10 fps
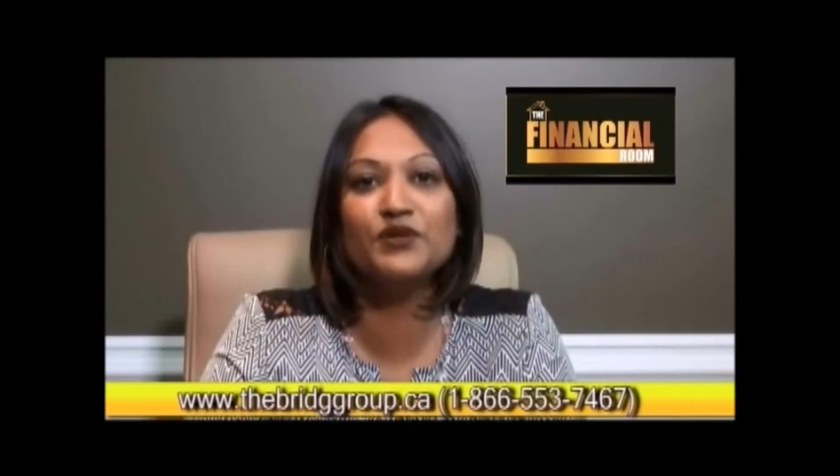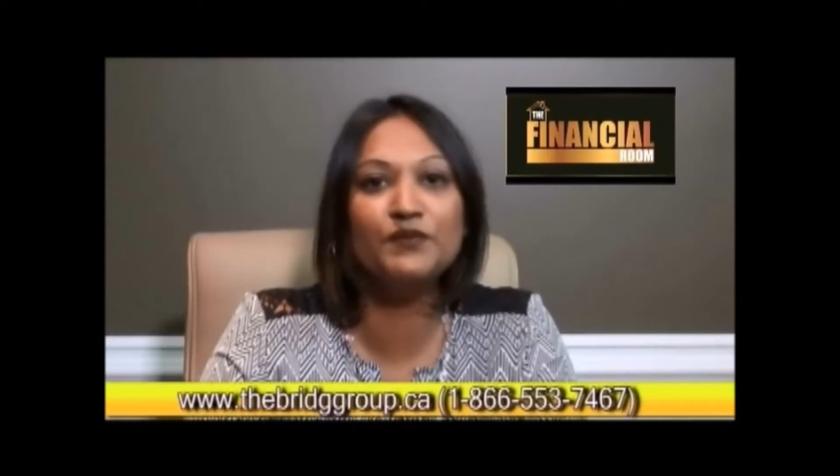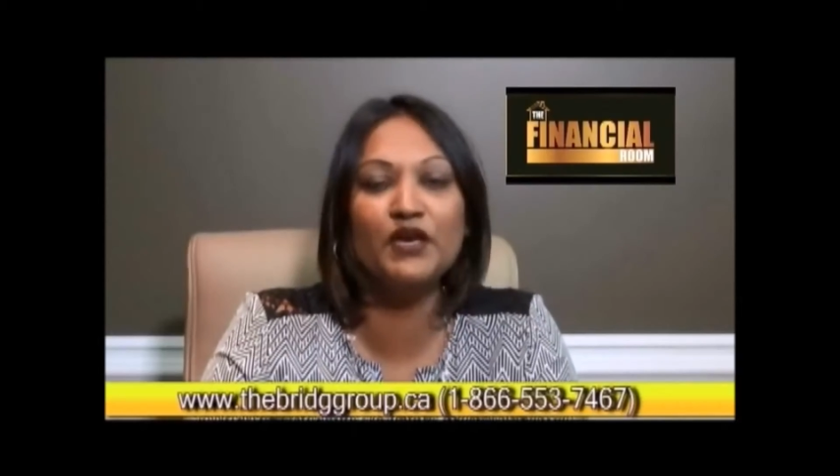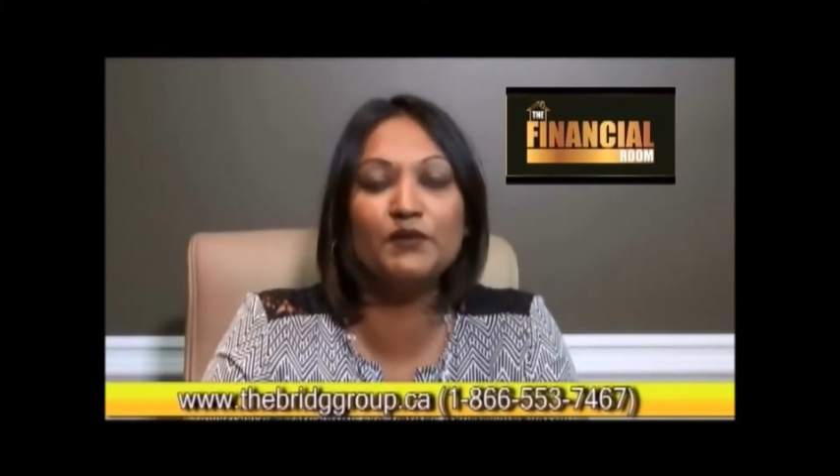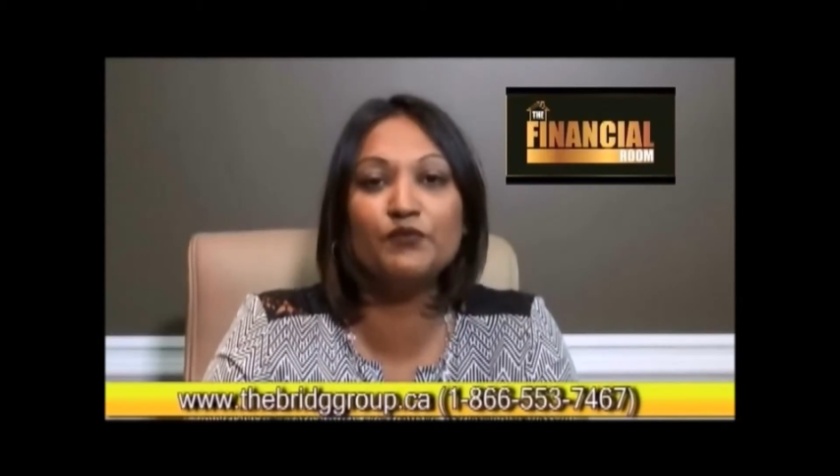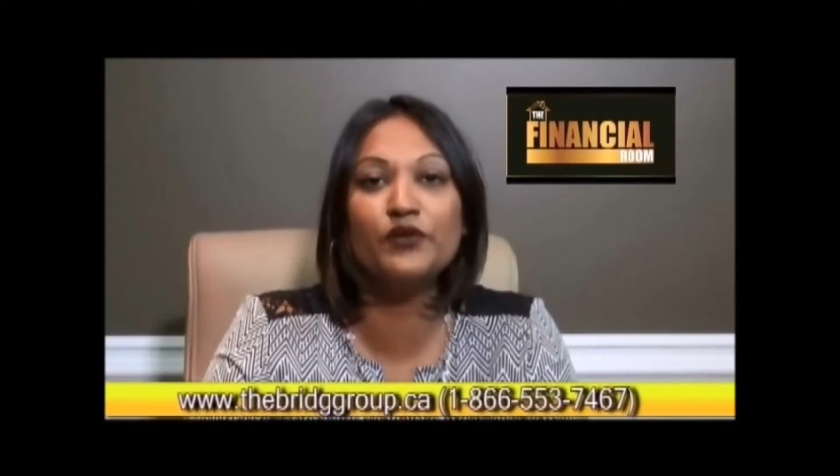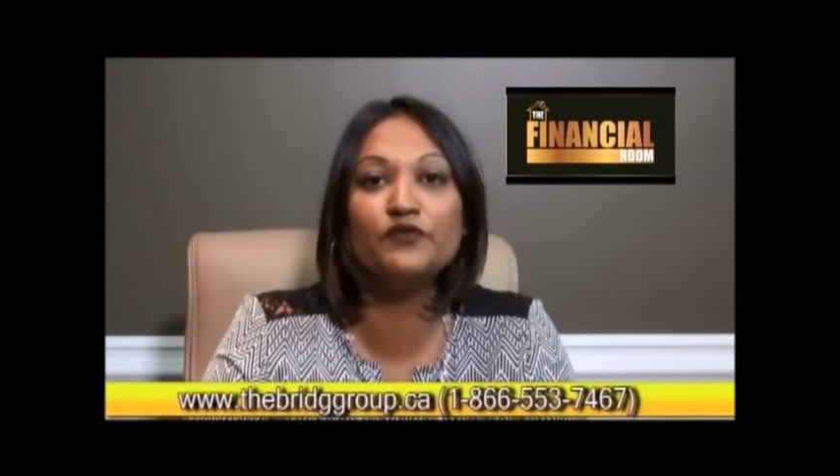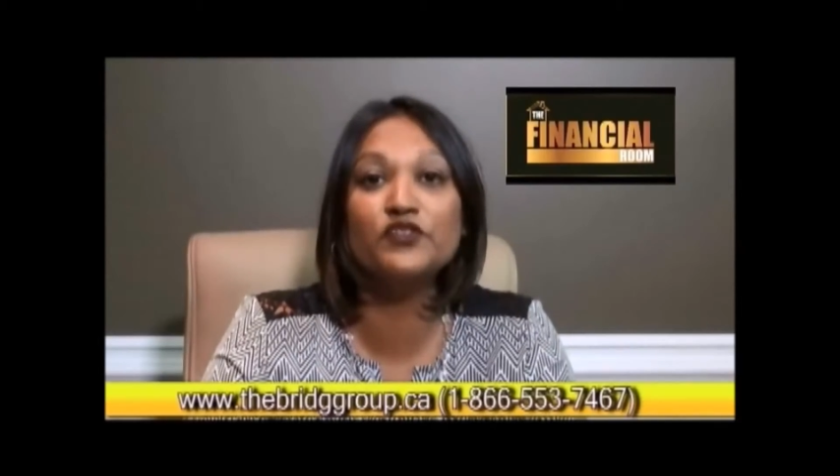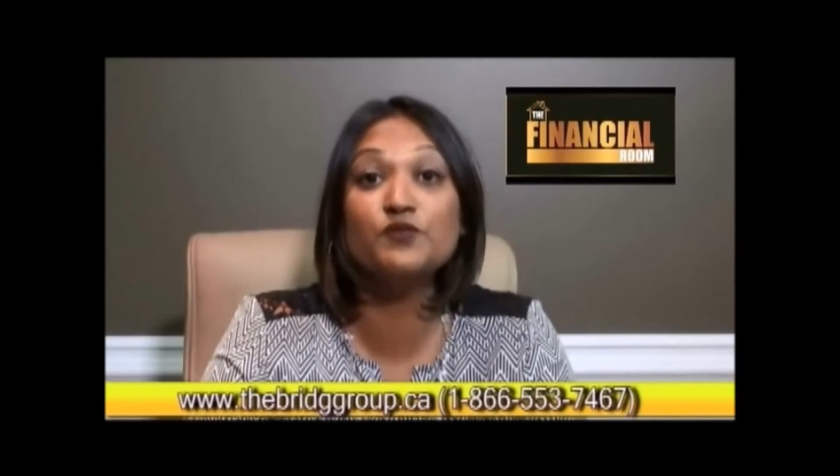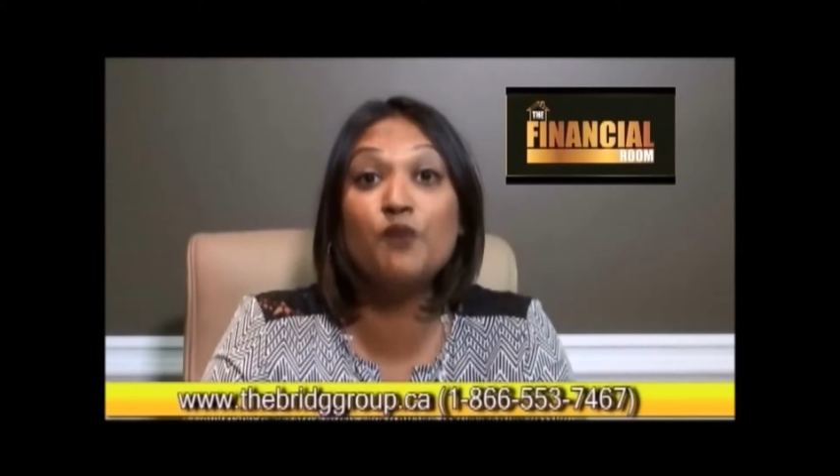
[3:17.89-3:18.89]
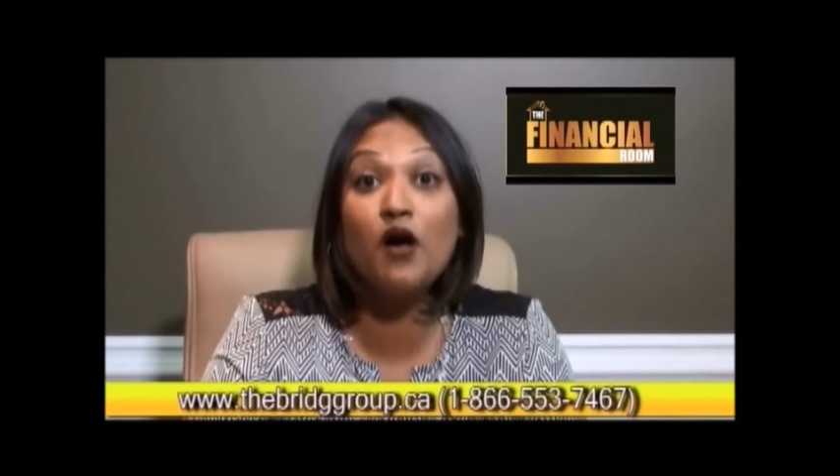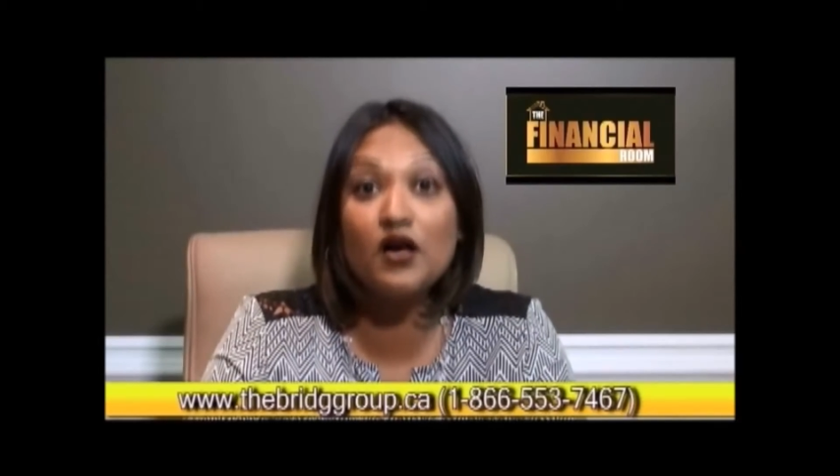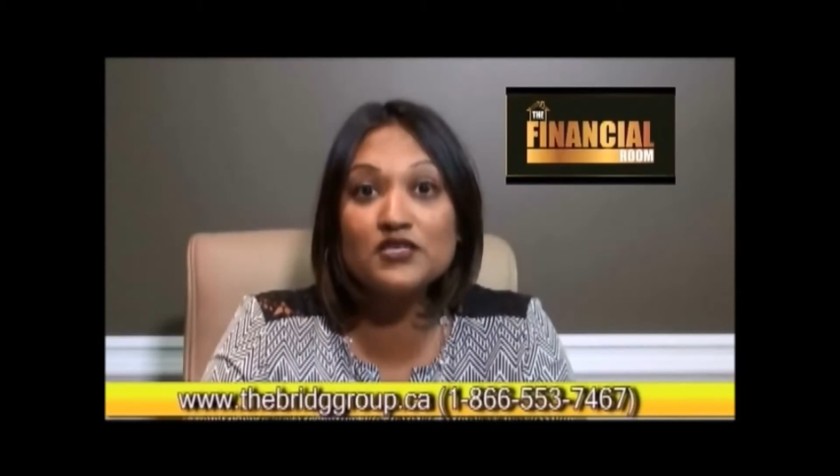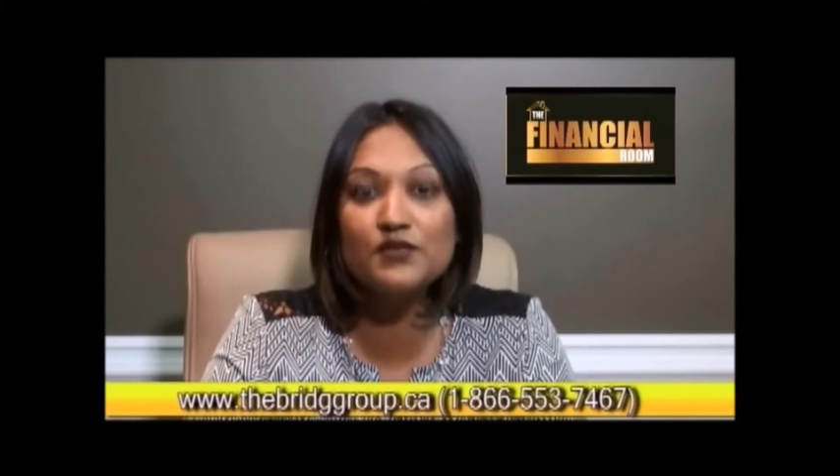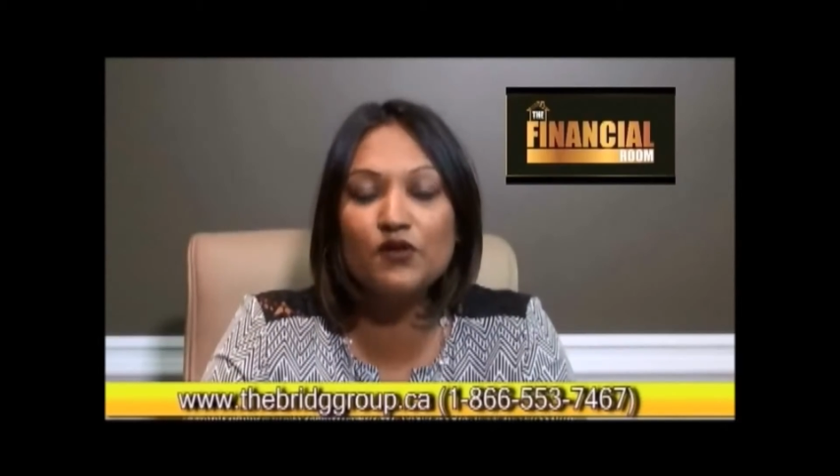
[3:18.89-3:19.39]
prepayment privilege
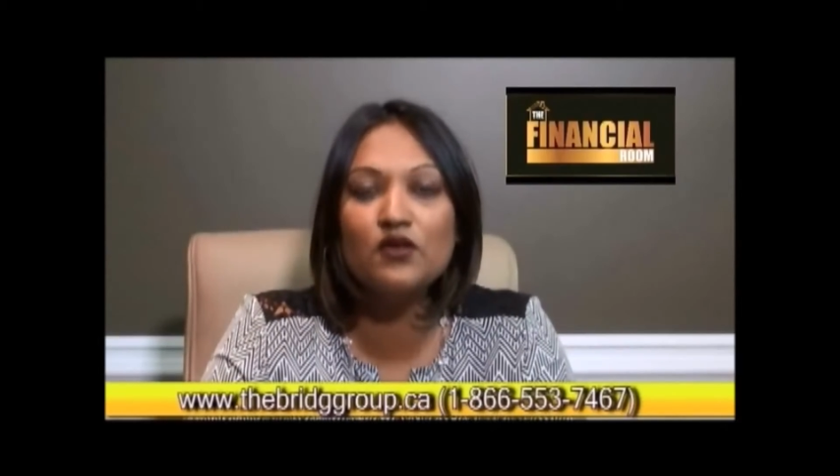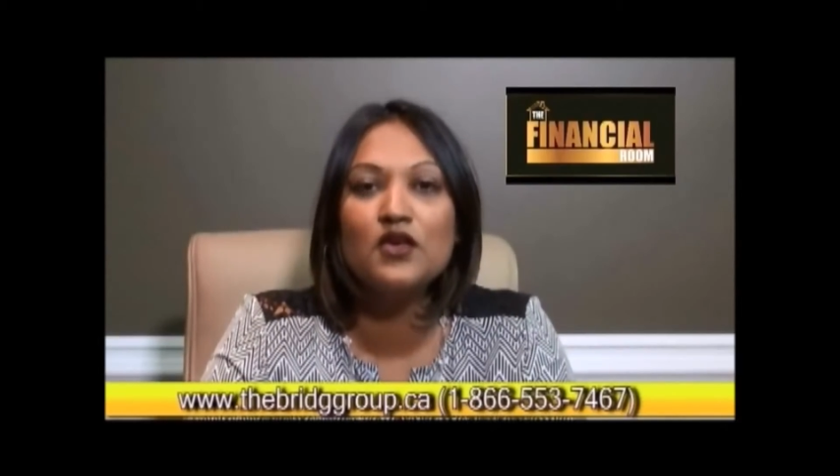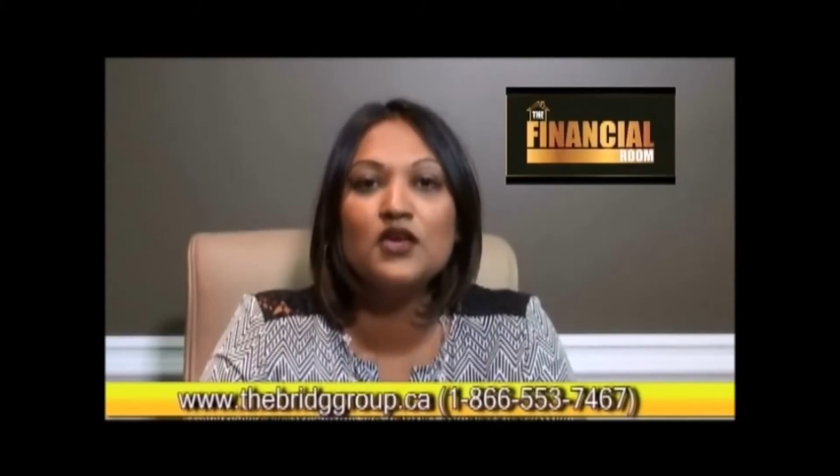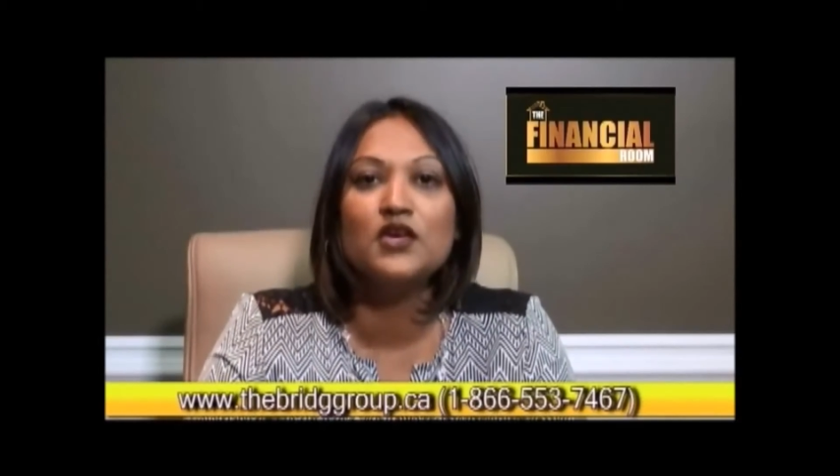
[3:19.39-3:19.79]
possible